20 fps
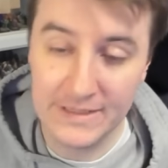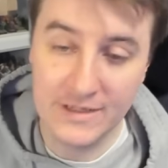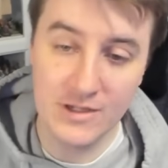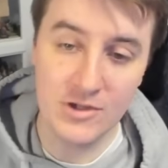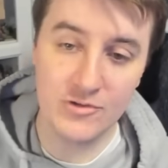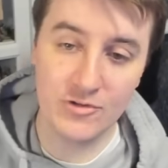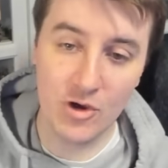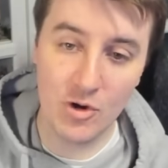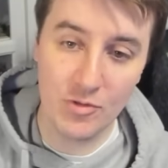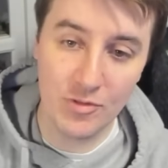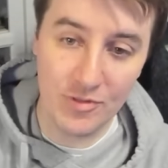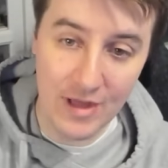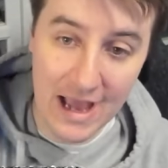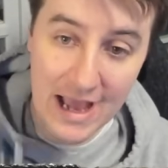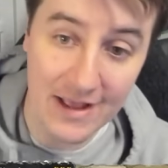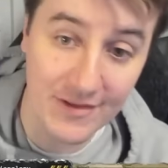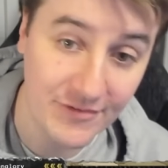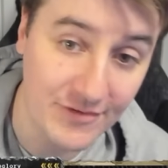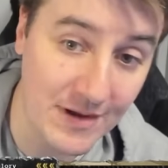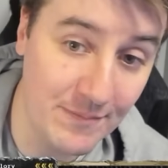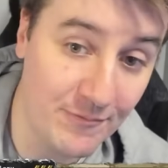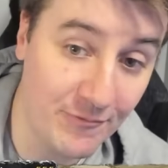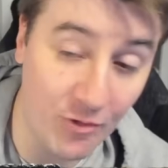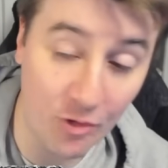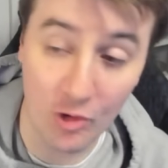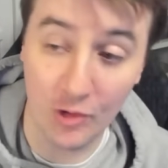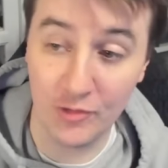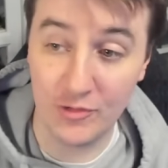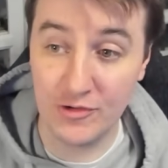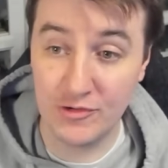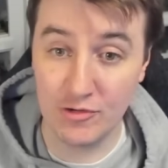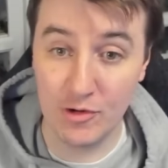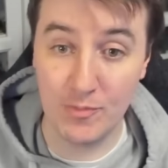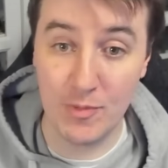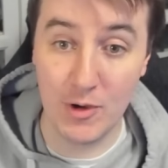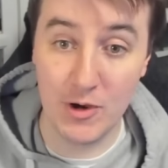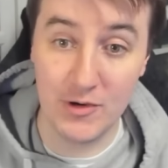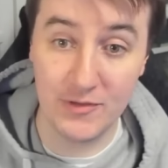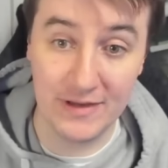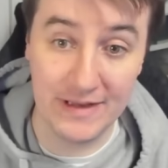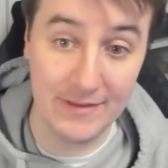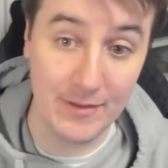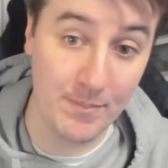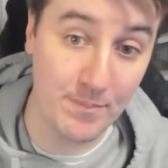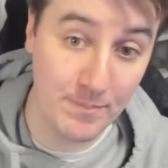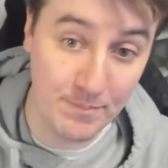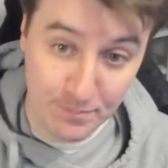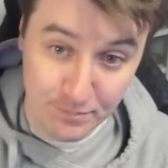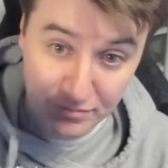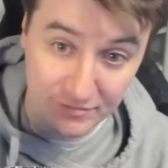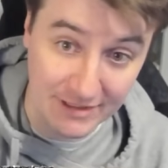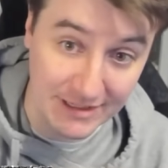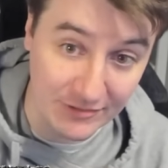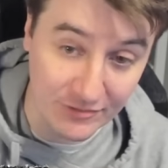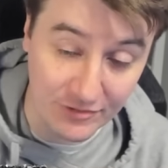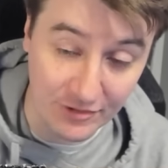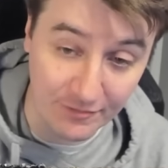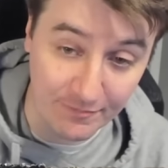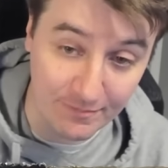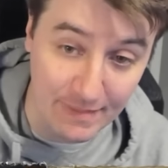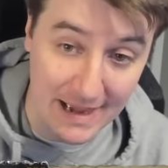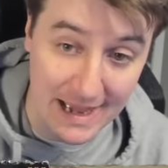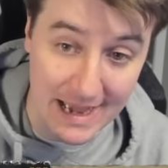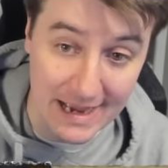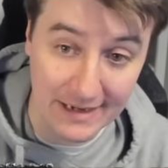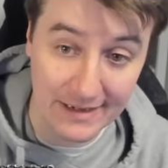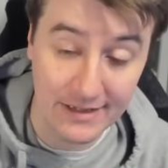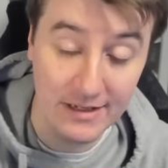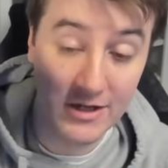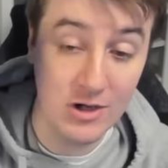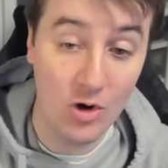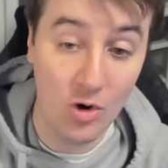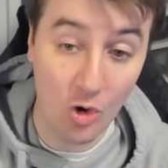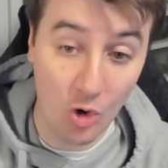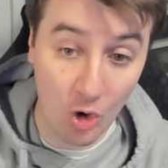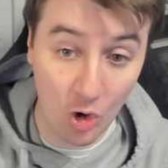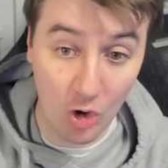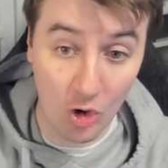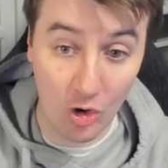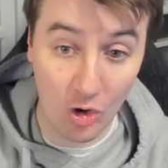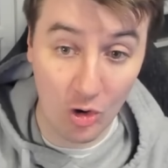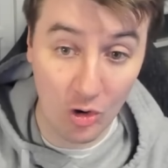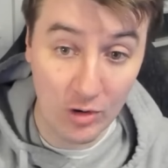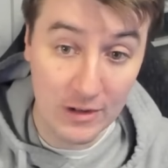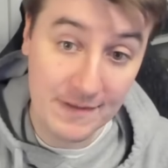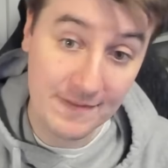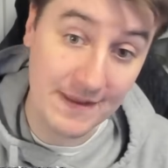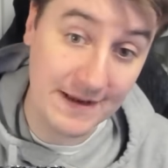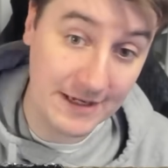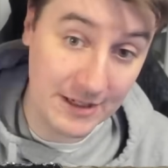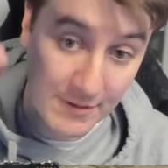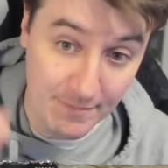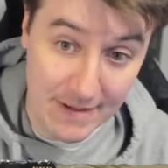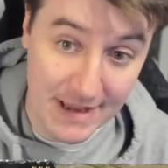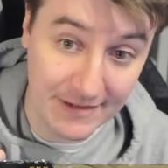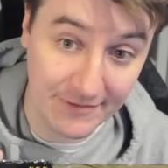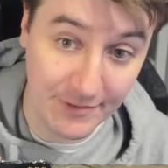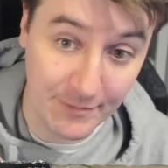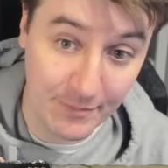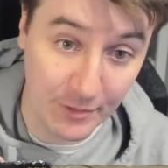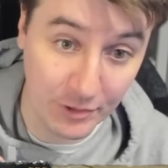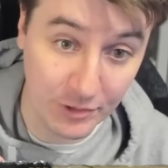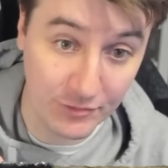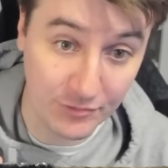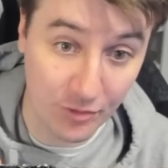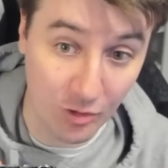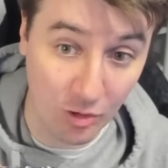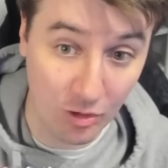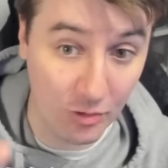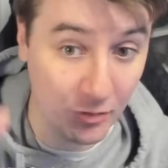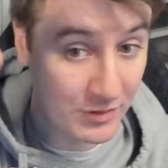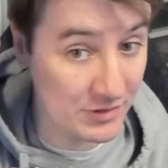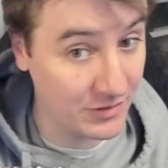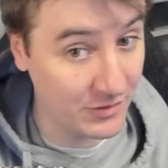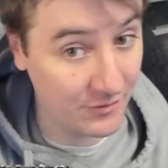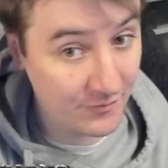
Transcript: So that forces your opponent to either bring stuff back, or they commit to the push forward, which is a